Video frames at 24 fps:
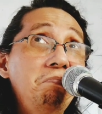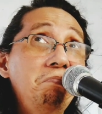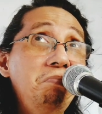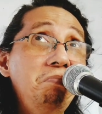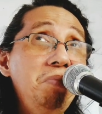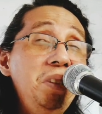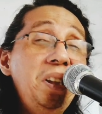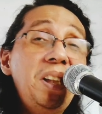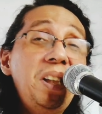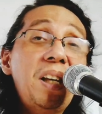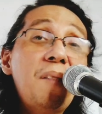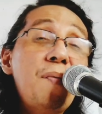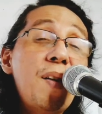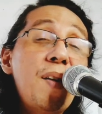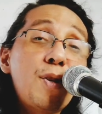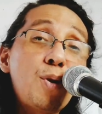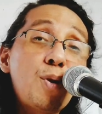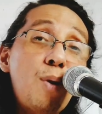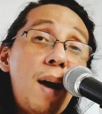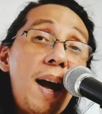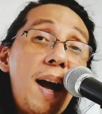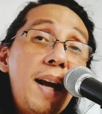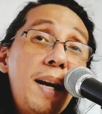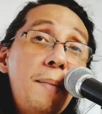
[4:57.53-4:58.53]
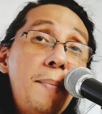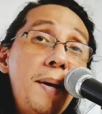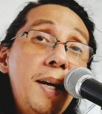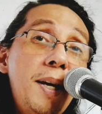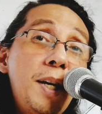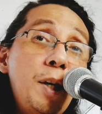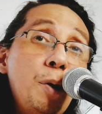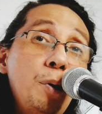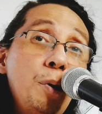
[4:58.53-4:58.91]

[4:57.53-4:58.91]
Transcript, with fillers: In the adventure anime.